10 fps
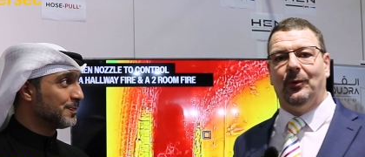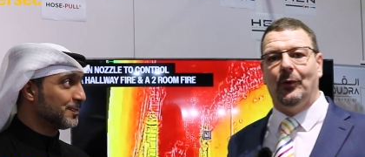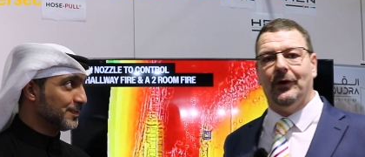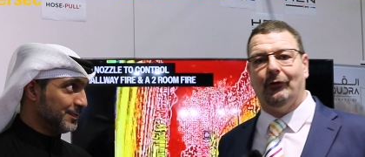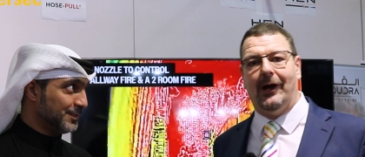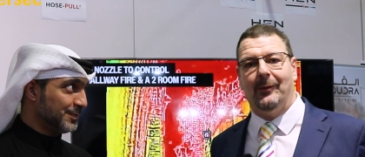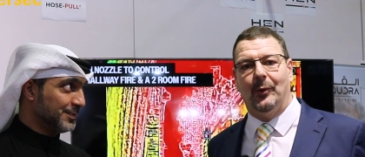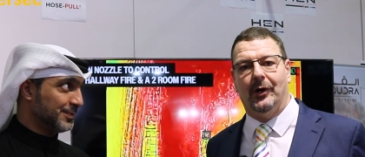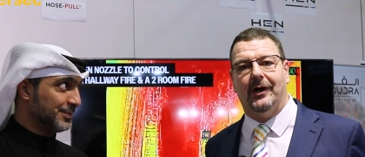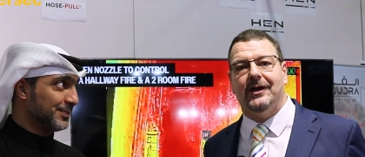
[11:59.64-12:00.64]
Speaker 1: all the
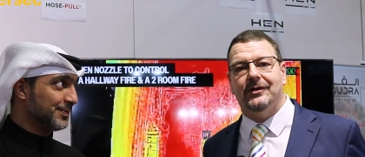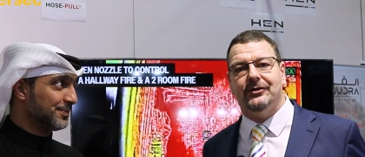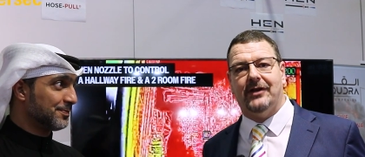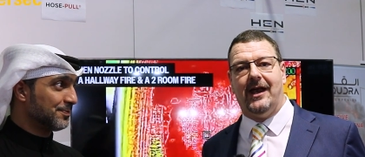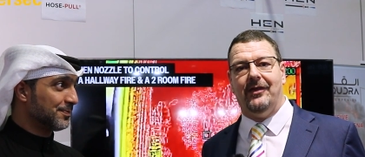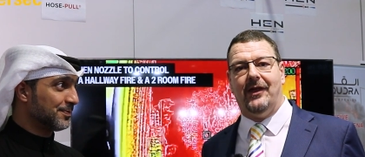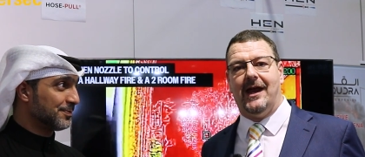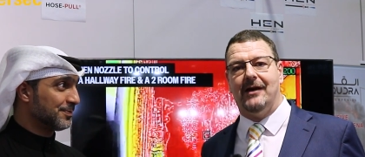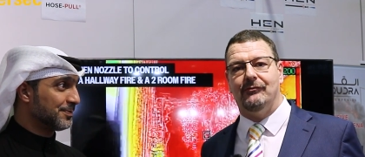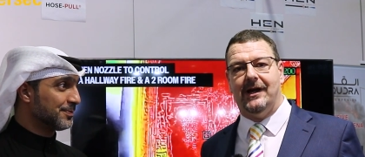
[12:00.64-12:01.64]
groundwork is there,
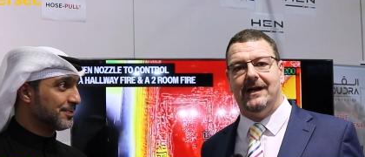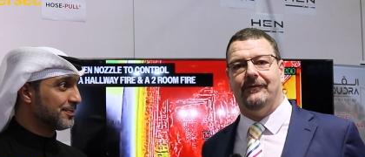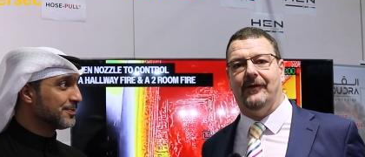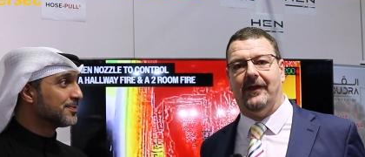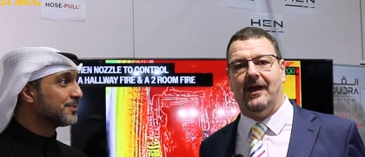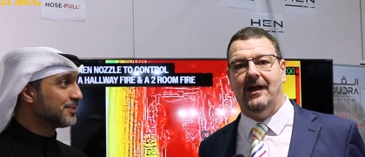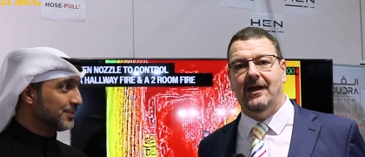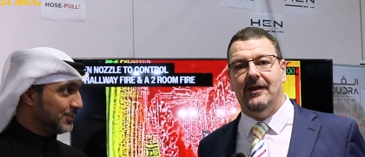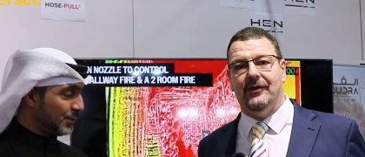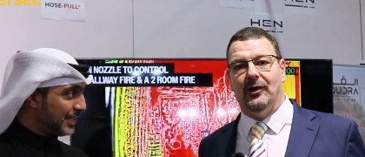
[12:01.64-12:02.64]
there ready for the,
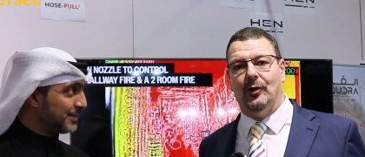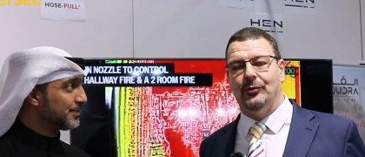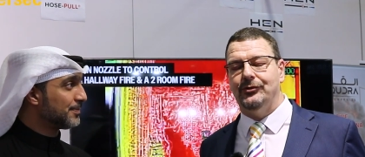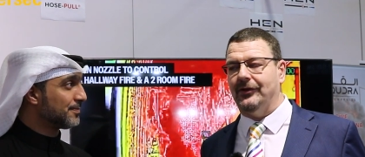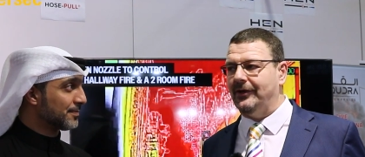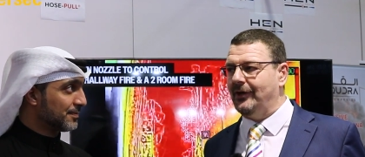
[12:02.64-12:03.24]
the launch of the